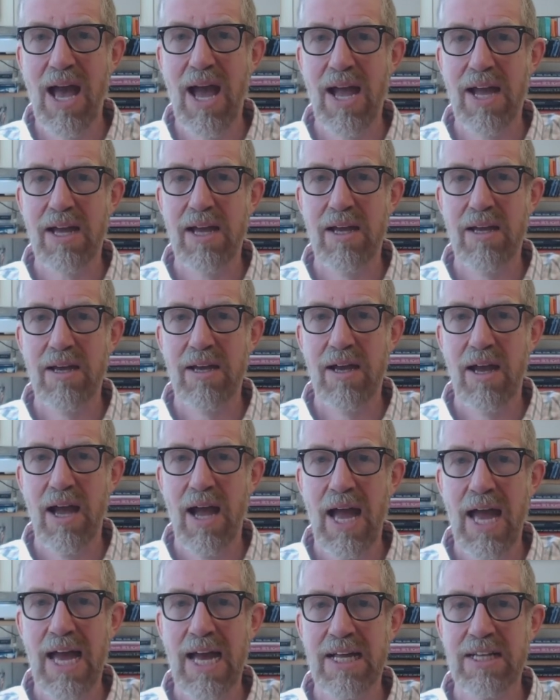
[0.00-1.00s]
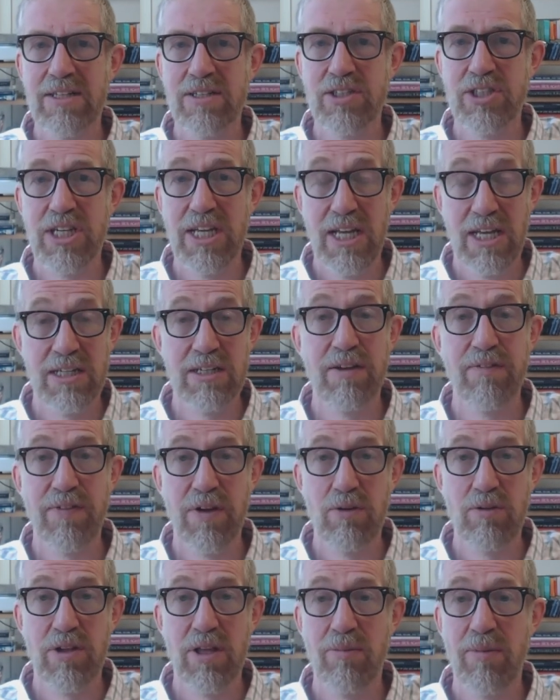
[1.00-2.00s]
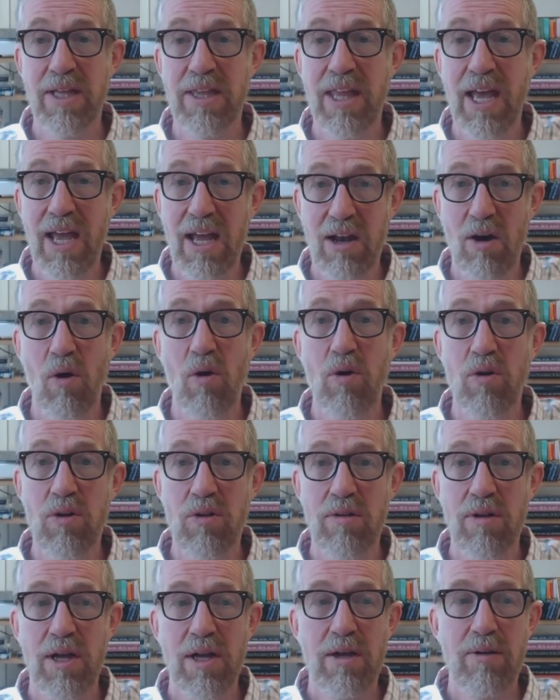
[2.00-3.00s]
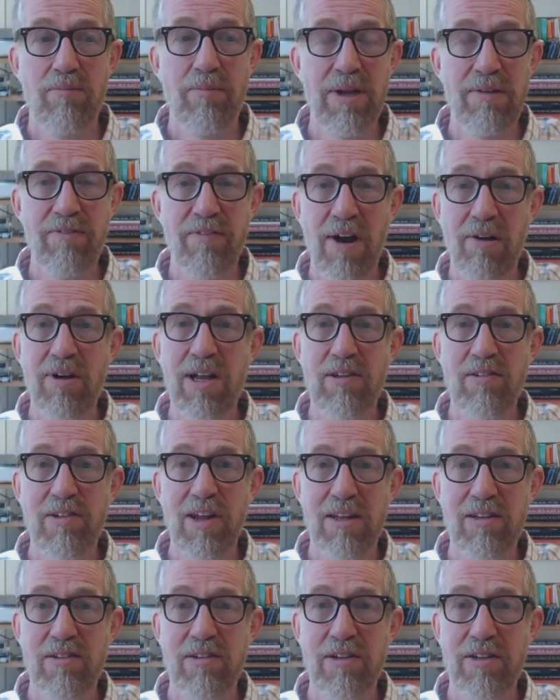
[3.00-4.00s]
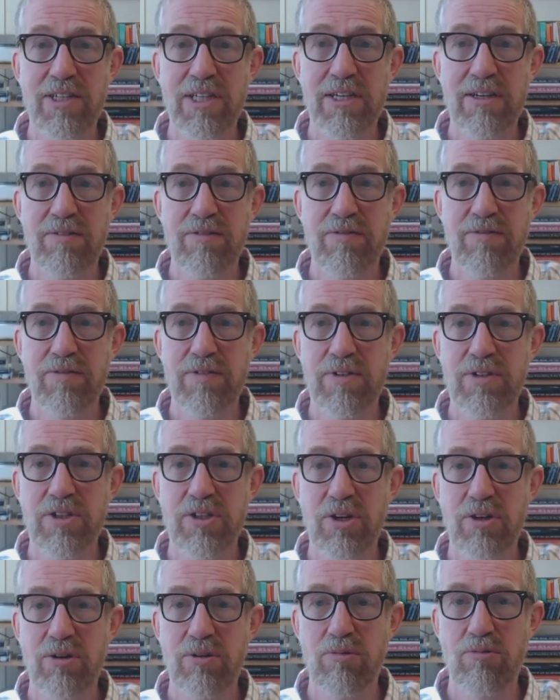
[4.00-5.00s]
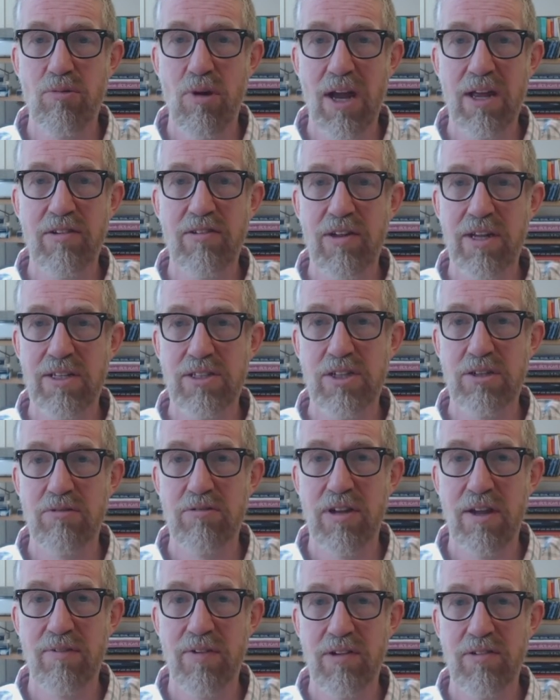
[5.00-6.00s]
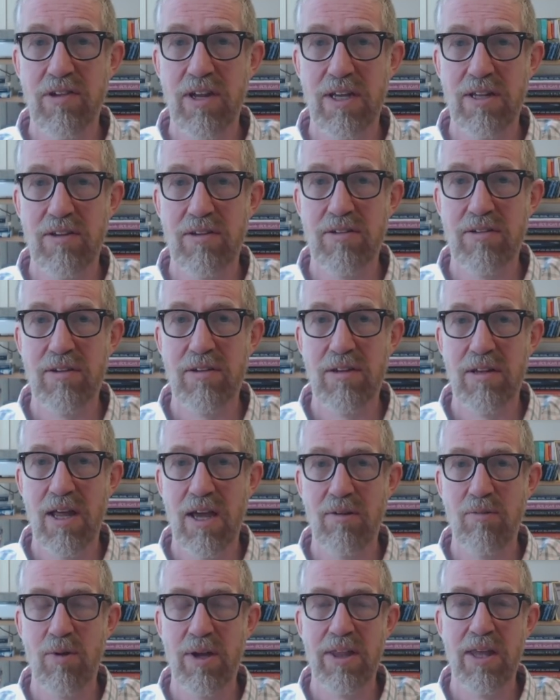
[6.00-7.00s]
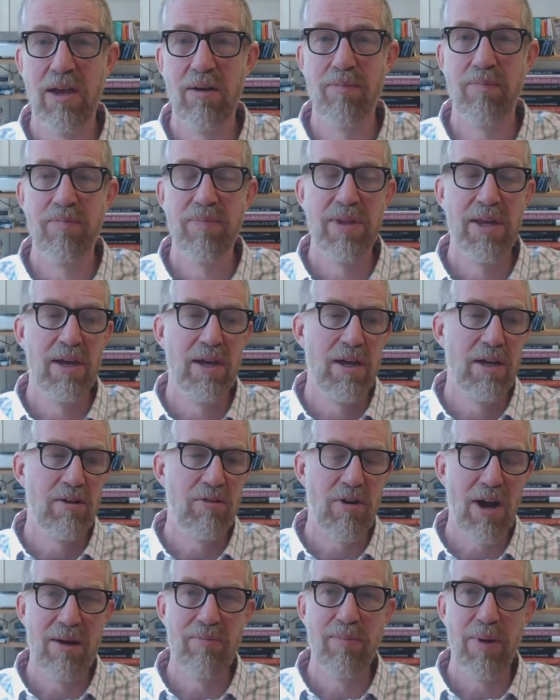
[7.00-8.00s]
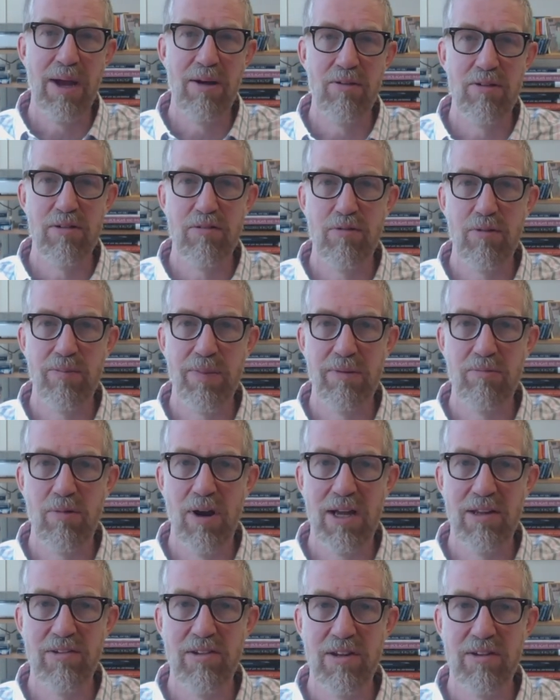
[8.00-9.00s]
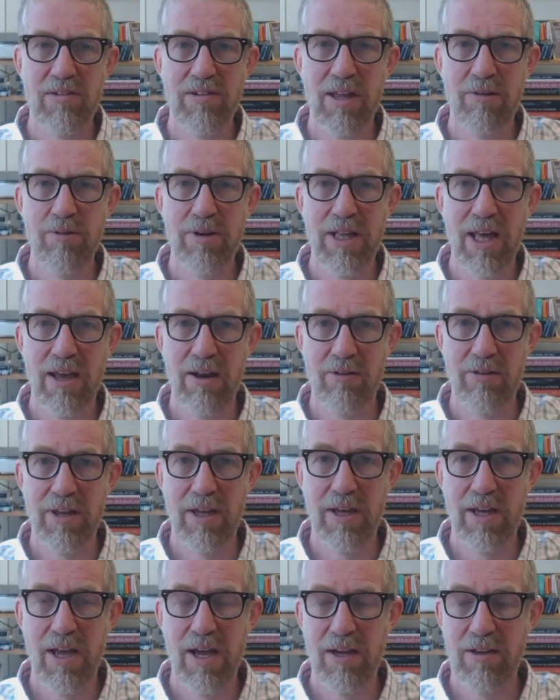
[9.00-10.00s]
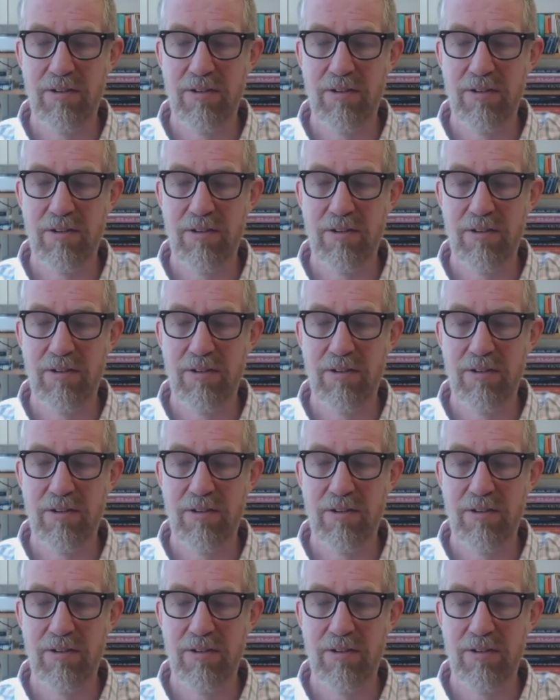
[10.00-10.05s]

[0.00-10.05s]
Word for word: And she interviewed them, and they'd all been very sensitive to race issues ever since. Like when their grandparents would be racist, they would get on their case and stuff.